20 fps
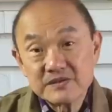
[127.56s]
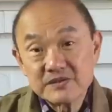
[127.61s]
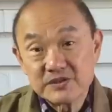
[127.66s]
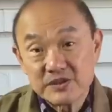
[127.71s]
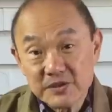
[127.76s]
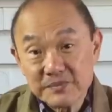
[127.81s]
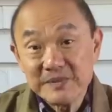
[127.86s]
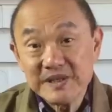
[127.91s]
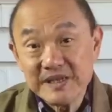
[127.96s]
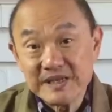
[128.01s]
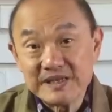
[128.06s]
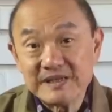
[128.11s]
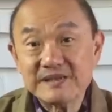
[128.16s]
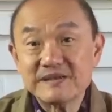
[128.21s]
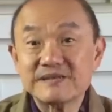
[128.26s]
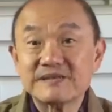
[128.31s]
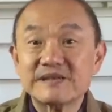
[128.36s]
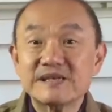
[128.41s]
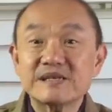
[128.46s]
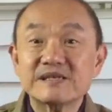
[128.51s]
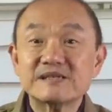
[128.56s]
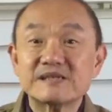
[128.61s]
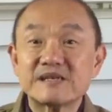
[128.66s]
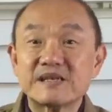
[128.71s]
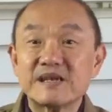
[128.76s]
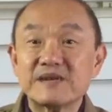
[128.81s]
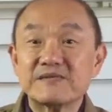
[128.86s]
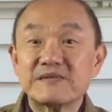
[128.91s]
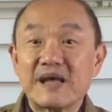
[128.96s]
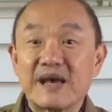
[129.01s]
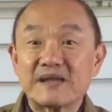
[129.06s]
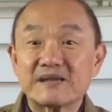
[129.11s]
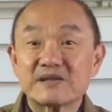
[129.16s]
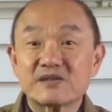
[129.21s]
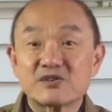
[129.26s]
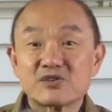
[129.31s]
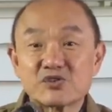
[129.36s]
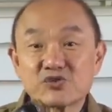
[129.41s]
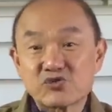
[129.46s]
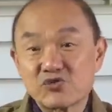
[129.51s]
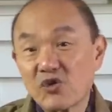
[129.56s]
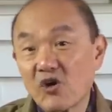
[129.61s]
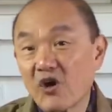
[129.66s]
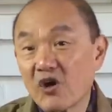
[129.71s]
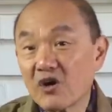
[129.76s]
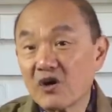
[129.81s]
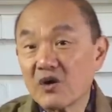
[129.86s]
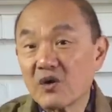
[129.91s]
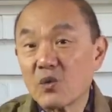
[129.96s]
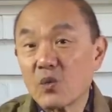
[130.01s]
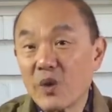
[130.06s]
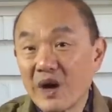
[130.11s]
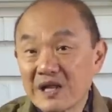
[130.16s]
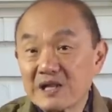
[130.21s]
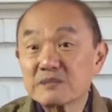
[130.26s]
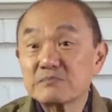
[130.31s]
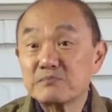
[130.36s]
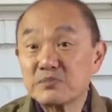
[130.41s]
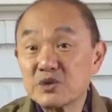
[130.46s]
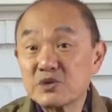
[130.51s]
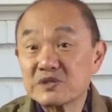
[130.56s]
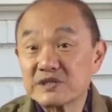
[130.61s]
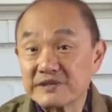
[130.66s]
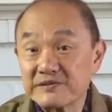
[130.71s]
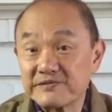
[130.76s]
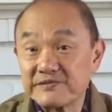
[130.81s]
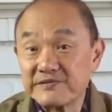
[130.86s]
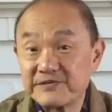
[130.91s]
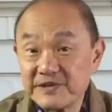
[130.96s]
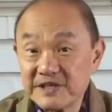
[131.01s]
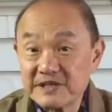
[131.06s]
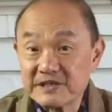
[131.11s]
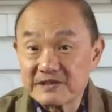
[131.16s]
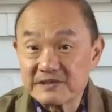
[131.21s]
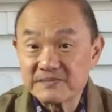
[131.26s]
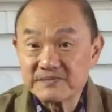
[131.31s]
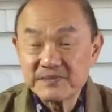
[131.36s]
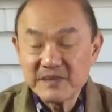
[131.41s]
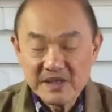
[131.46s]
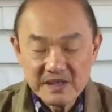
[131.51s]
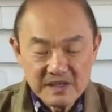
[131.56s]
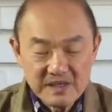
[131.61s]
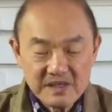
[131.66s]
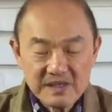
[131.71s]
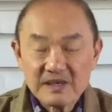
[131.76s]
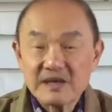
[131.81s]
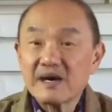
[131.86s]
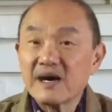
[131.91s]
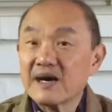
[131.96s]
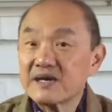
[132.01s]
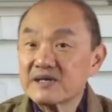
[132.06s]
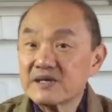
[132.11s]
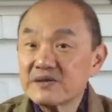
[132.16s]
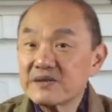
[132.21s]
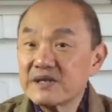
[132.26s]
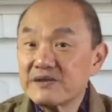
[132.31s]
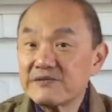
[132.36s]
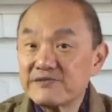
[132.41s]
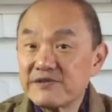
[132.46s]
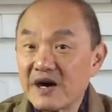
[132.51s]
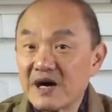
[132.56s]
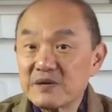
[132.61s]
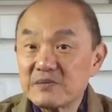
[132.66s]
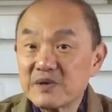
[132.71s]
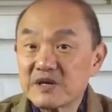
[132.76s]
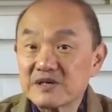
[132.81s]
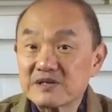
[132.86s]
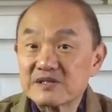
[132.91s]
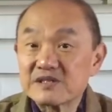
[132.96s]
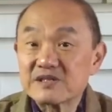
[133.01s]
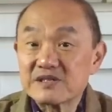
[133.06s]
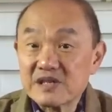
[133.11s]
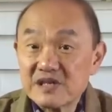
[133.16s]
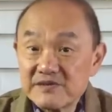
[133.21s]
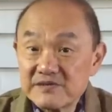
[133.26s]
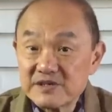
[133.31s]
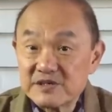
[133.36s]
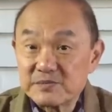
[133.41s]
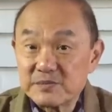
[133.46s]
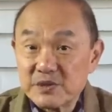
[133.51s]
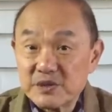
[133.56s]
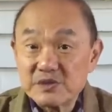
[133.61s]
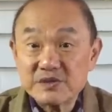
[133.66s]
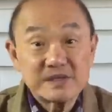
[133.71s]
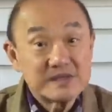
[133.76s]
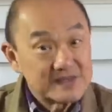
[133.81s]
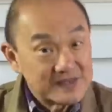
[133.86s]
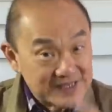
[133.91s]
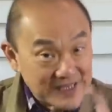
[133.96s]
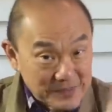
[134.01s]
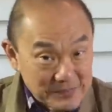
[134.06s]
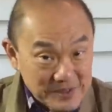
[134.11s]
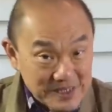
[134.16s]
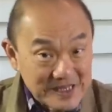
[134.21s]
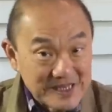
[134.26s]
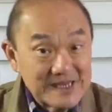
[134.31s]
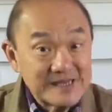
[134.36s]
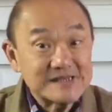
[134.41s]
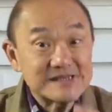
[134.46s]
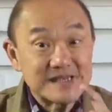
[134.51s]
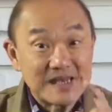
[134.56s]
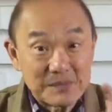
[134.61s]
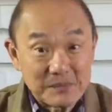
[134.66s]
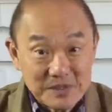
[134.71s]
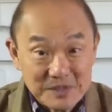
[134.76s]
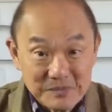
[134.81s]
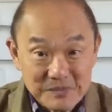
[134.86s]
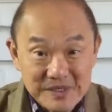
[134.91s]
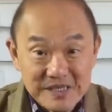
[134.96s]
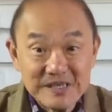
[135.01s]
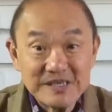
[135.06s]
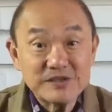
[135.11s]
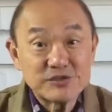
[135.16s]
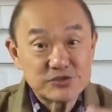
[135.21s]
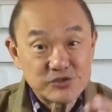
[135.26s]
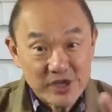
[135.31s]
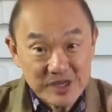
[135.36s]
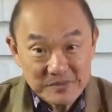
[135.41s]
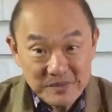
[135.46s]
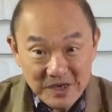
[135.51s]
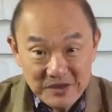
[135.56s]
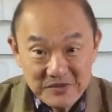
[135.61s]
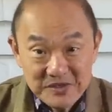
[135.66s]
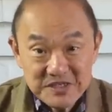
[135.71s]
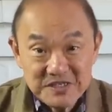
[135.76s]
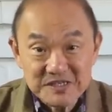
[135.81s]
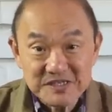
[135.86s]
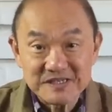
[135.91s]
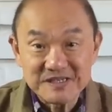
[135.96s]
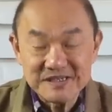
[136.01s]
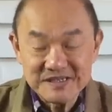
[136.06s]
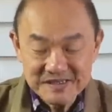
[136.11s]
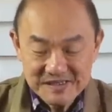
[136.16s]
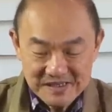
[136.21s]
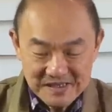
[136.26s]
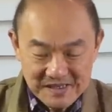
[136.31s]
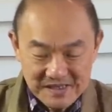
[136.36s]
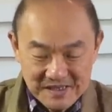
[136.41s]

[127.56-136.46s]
To me, these give that strong, well-booted feel. I know that Viberg's service boot, capital S, capital B, trademark registered,